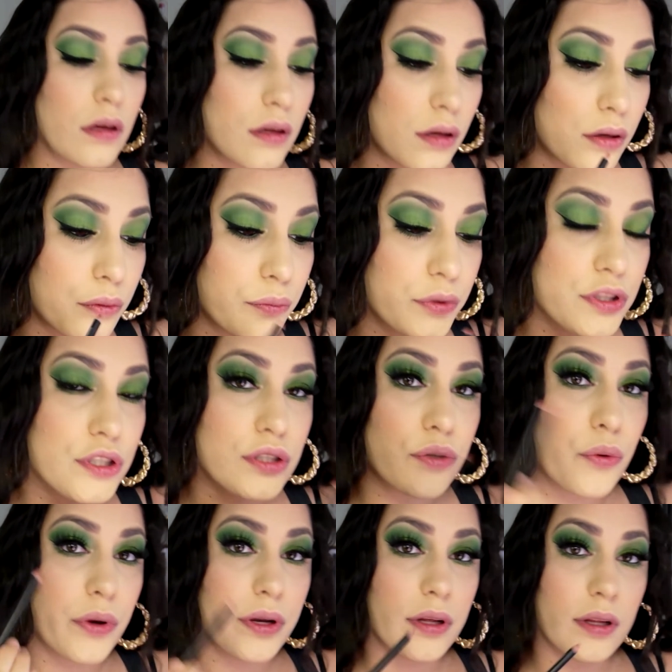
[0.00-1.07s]
And we're just
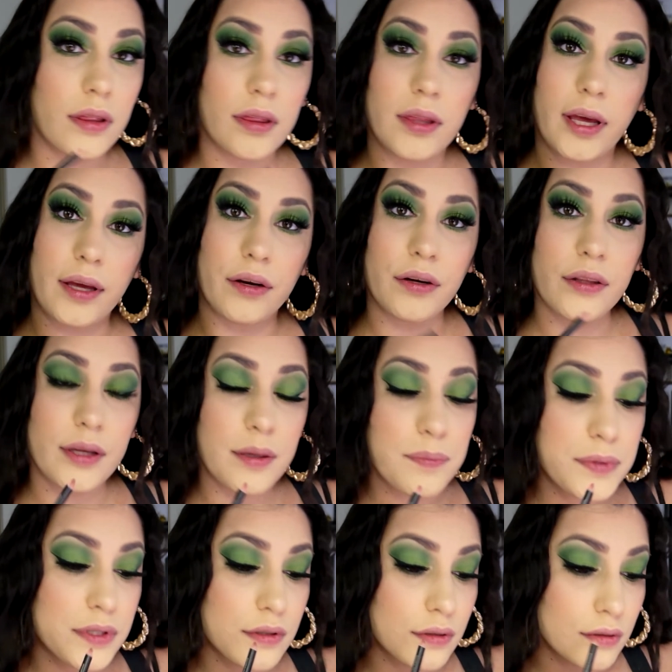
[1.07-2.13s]
going to line our
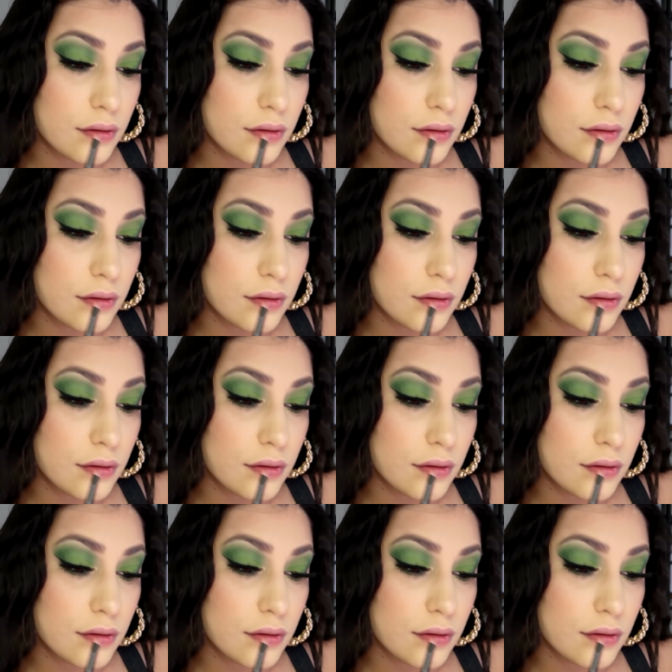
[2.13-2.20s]
lips.